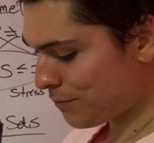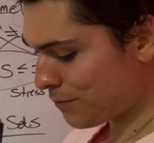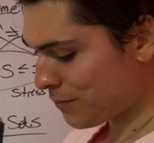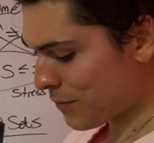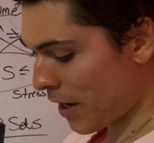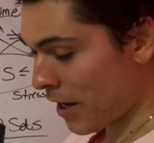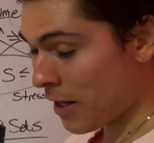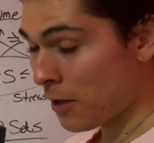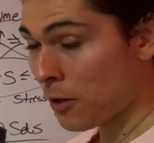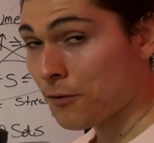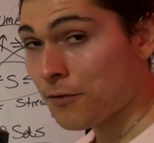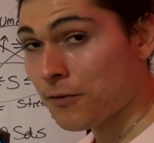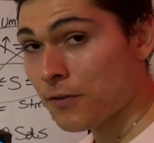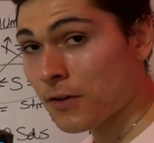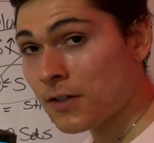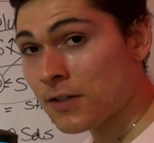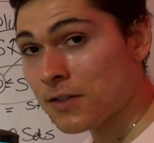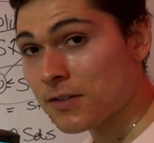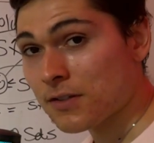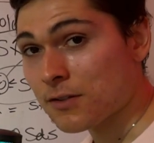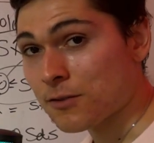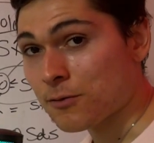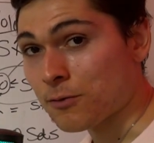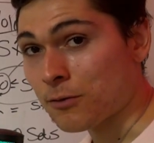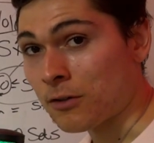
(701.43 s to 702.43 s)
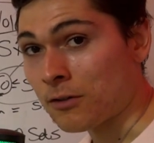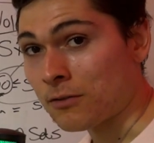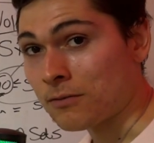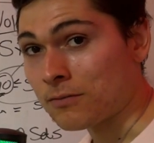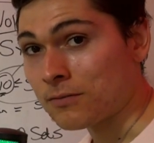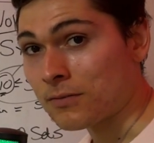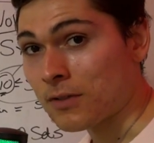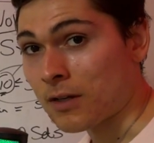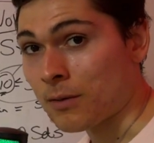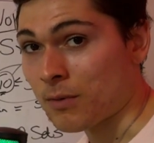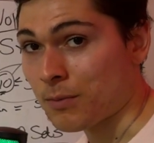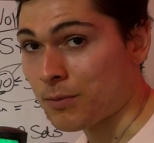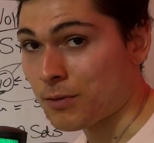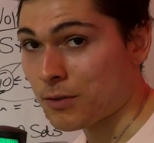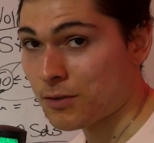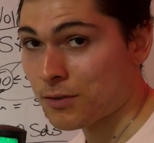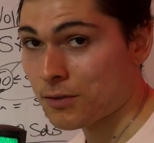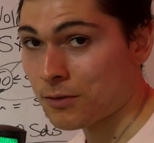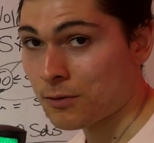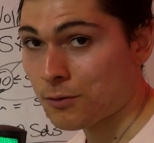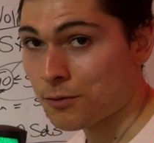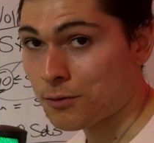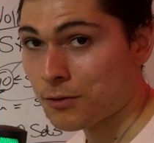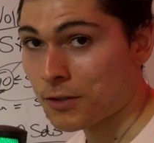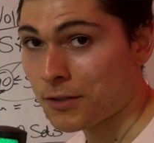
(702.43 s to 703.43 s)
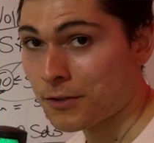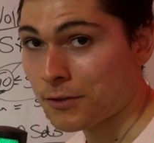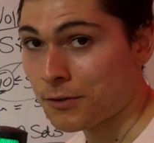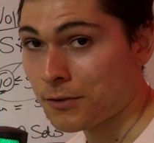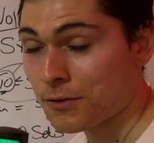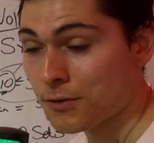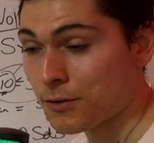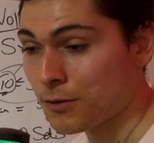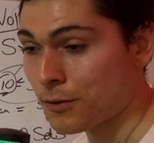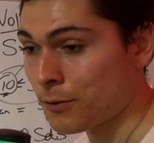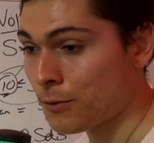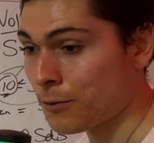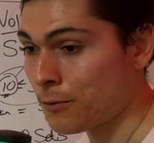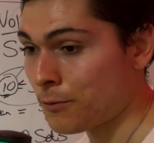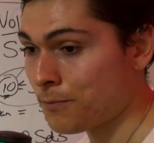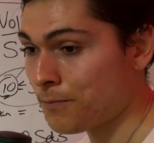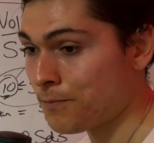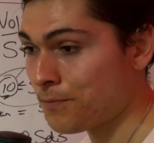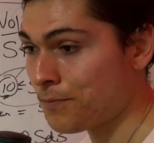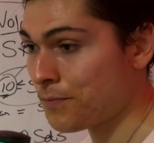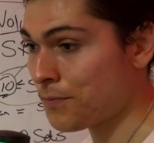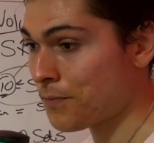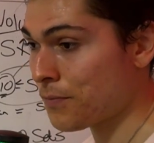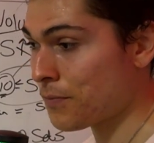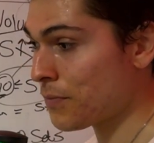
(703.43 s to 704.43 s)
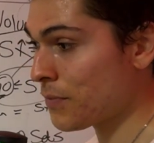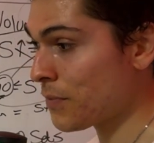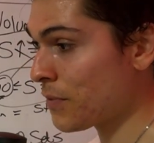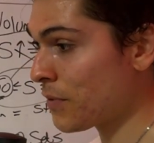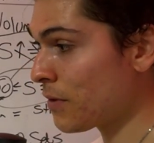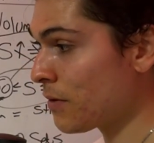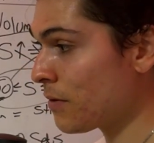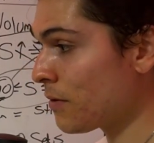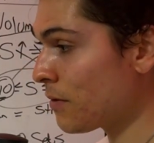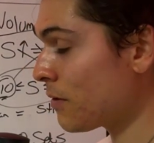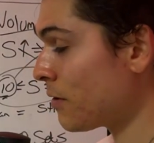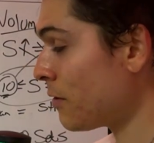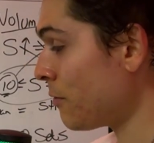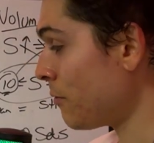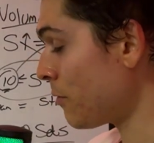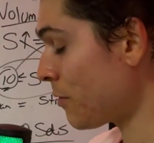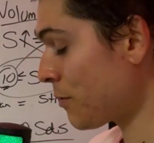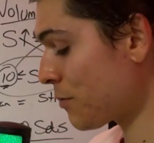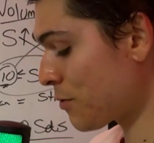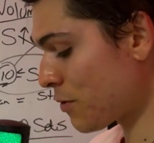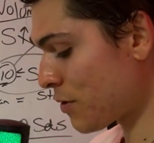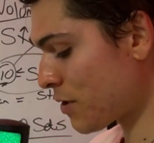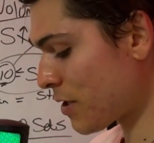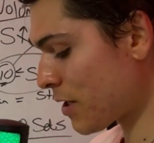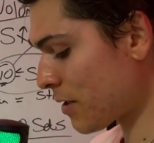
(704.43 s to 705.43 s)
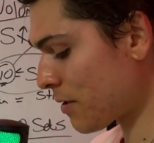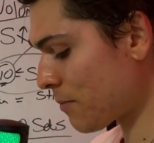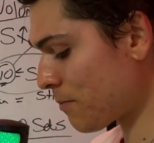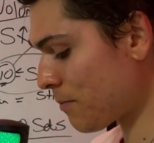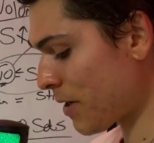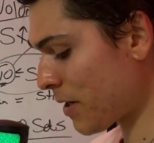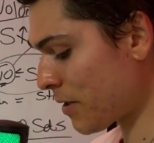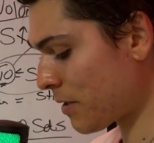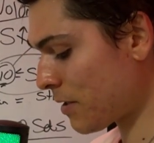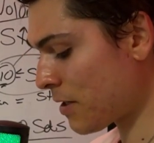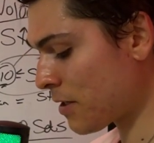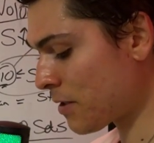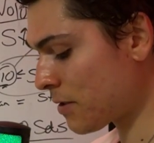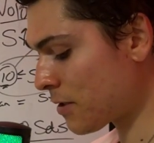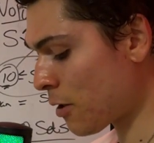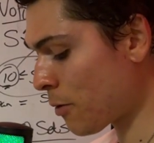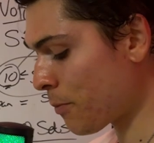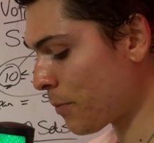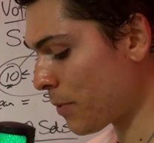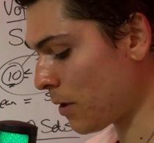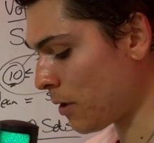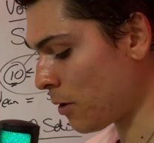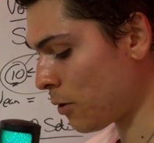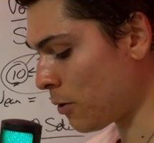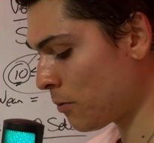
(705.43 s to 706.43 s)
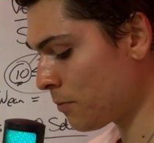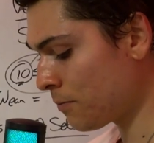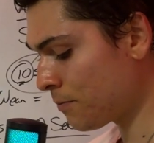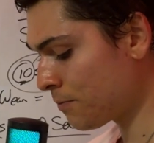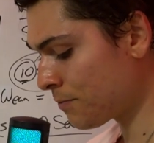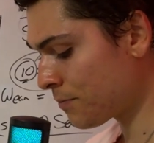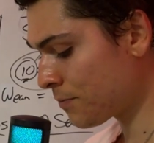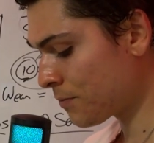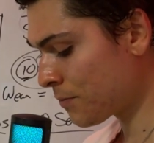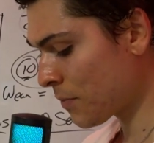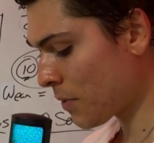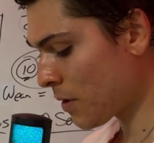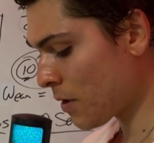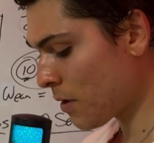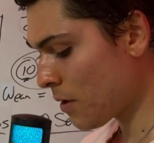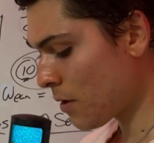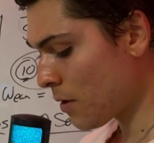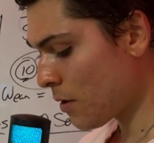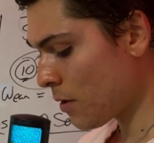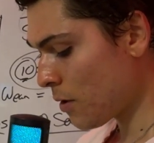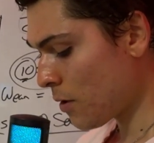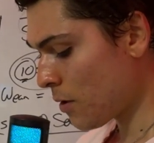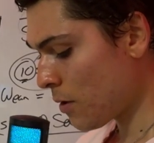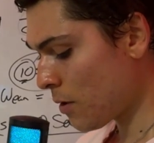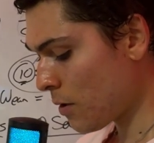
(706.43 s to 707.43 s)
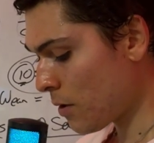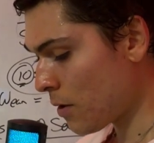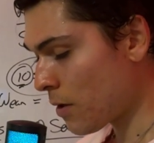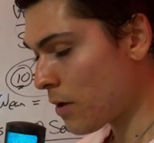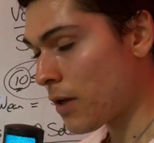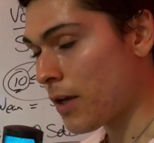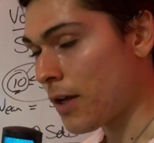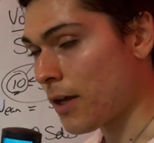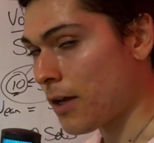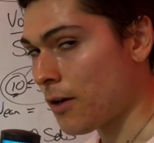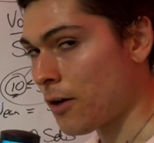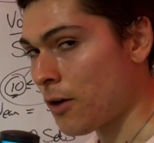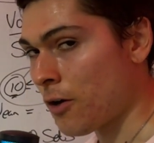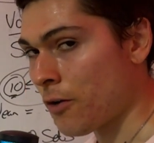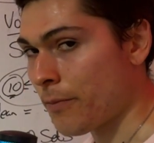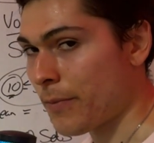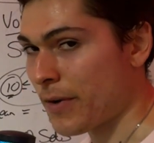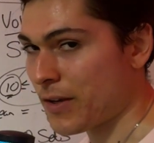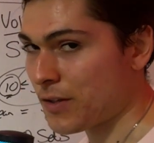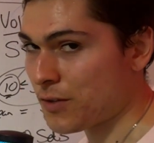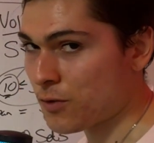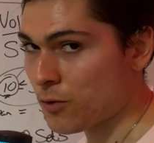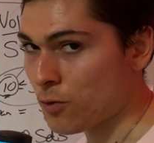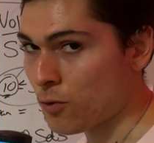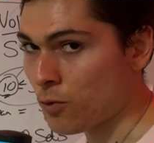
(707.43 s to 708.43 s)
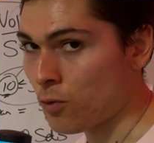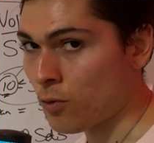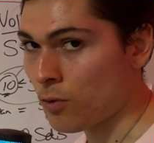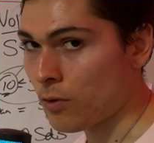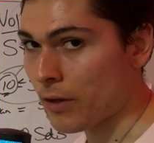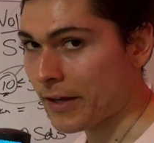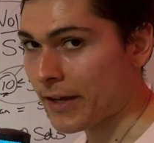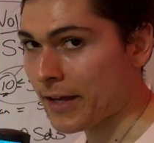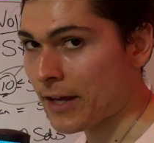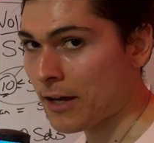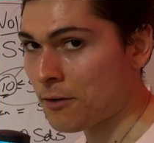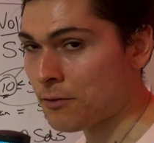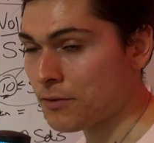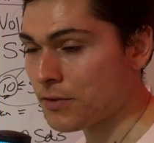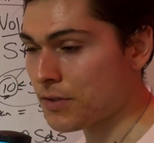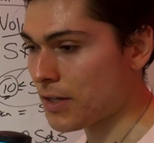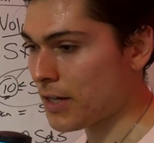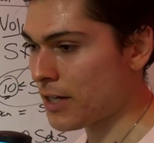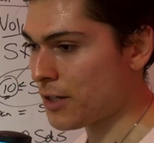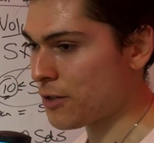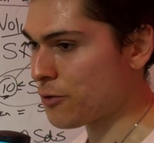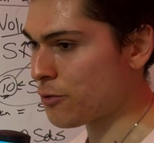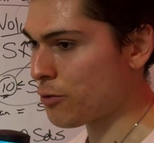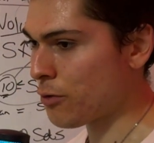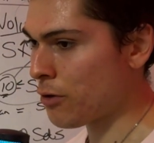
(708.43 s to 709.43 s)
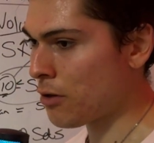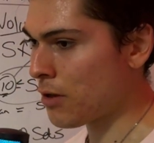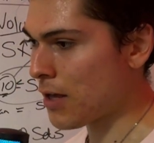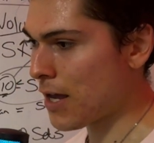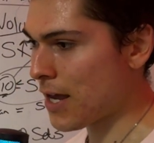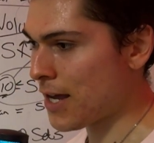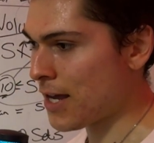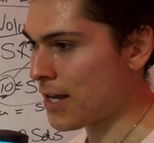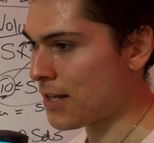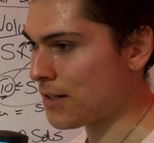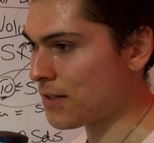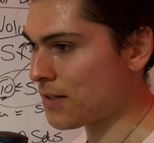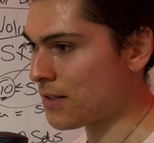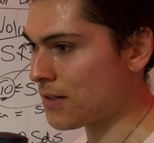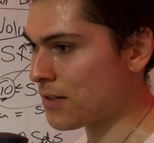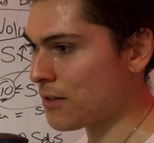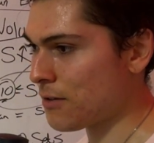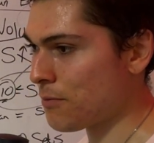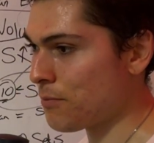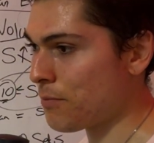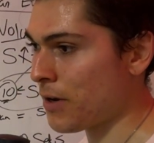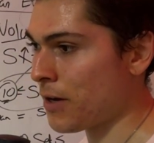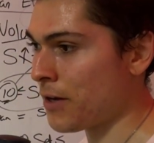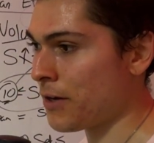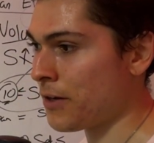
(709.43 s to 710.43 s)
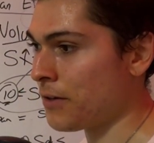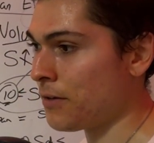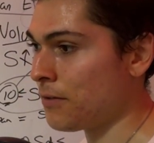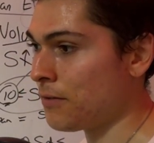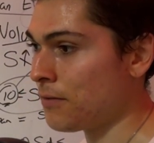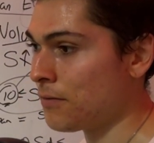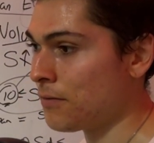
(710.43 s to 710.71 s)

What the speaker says: I love fitness as well. I'm a personal trainer. So if you want to check my link down below of my school account, as well as my